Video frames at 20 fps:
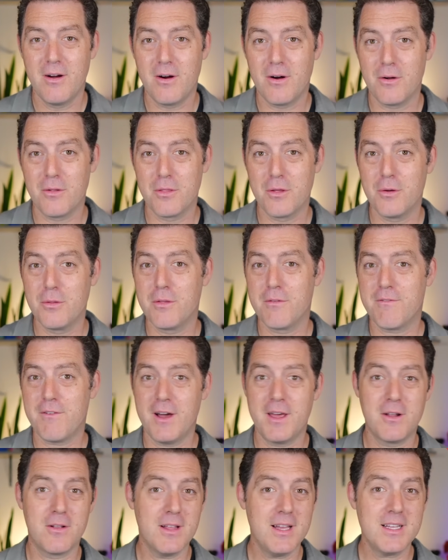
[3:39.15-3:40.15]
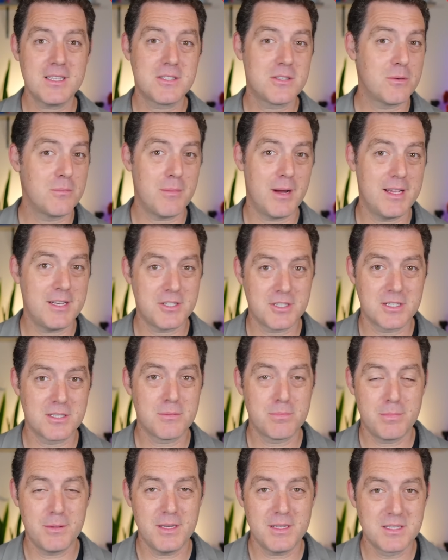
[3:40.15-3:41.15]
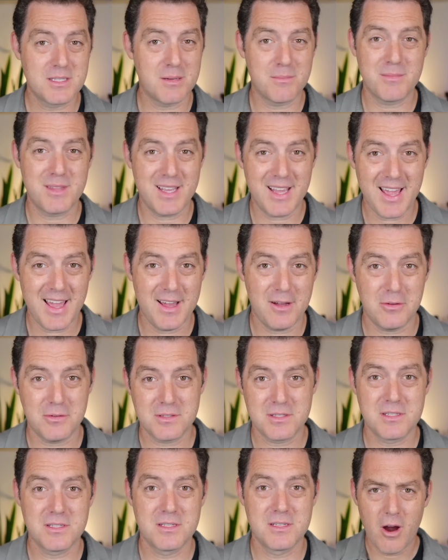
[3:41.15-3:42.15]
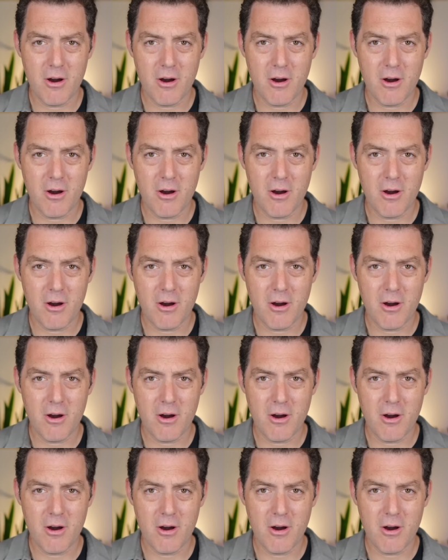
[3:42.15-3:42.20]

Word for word: although the final answer might just be something else.